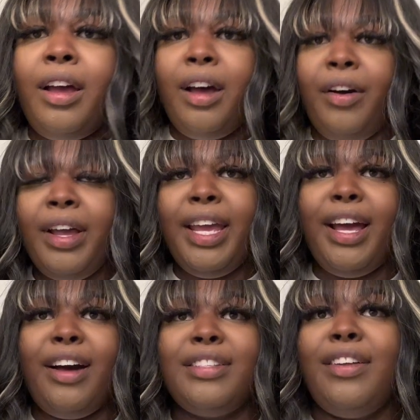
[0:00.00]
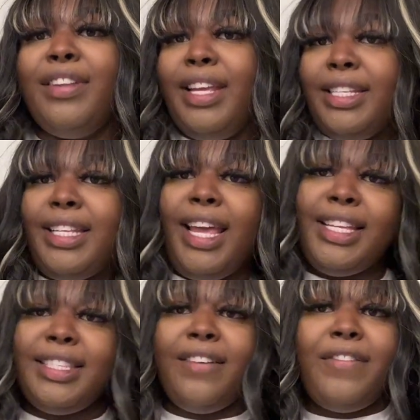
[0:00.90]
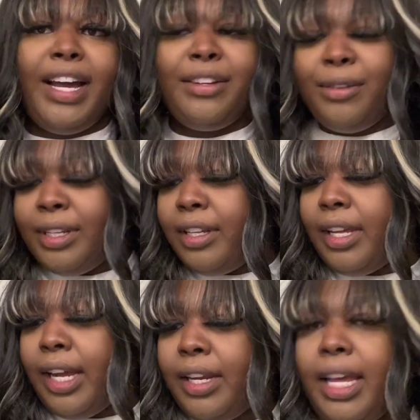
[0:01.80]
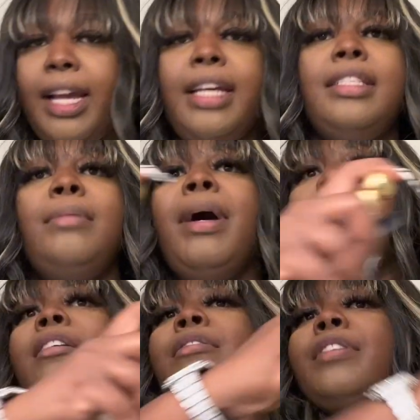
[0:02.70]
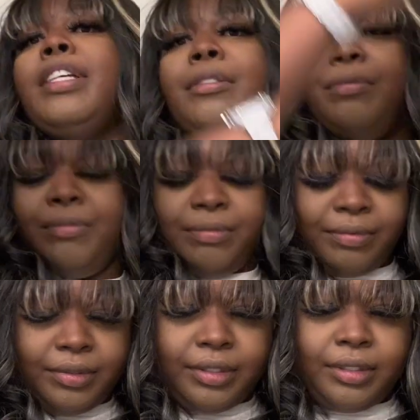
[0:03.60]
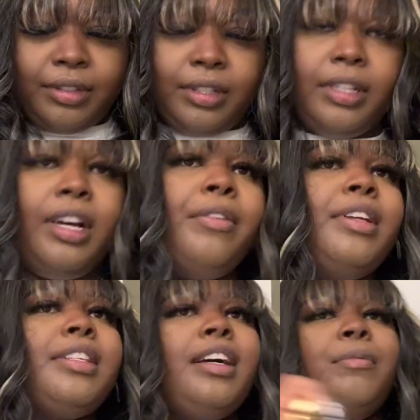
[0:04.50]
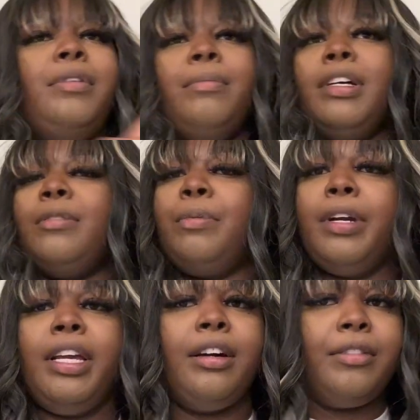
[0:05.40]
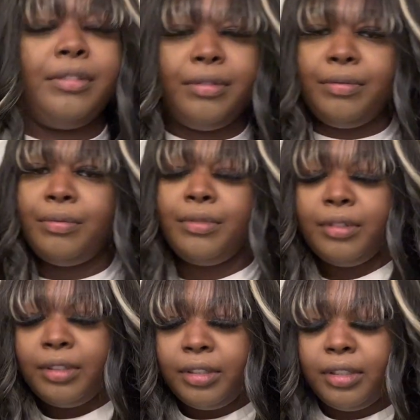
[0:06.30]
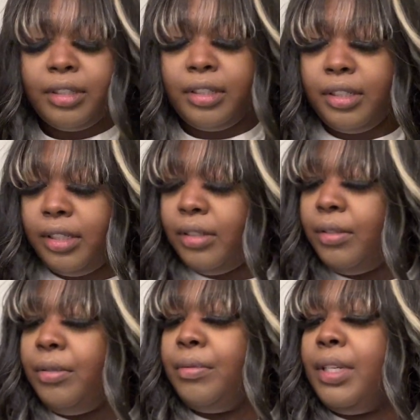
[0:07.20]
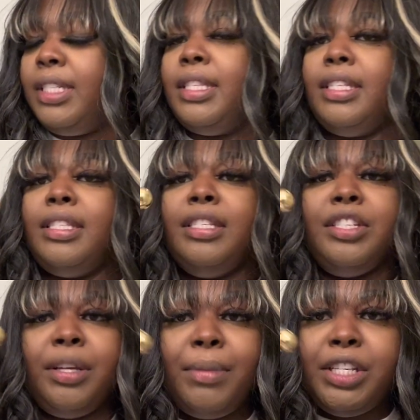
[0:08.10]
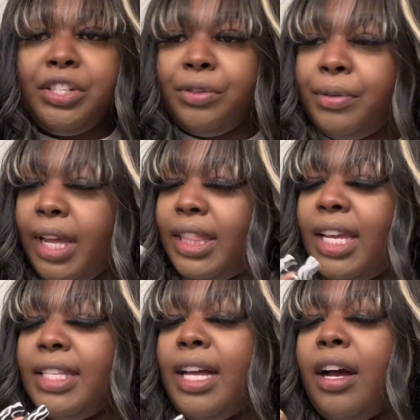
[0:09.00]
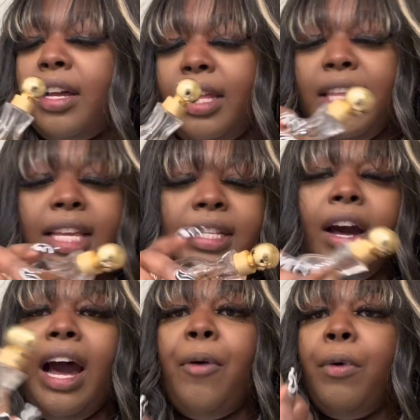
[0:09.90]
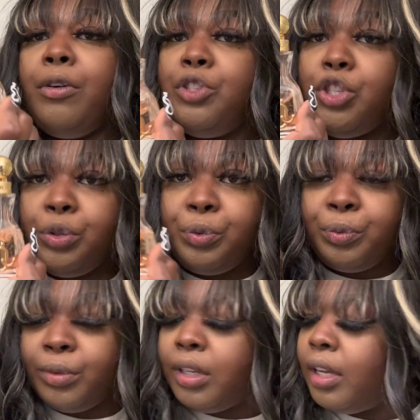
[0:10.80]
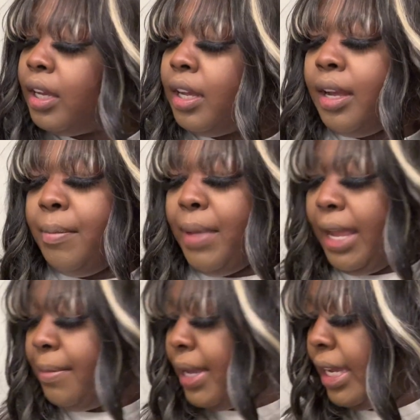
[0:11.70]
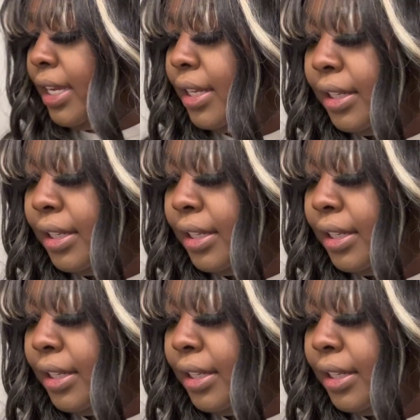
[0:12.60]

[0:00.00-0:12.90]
Okay, y'all, so this is the final look. I know y'all can't see my outfit. I just gotta put my spray on. Oh, this is Jimmy Choo. I think it's called I Want You, Baby.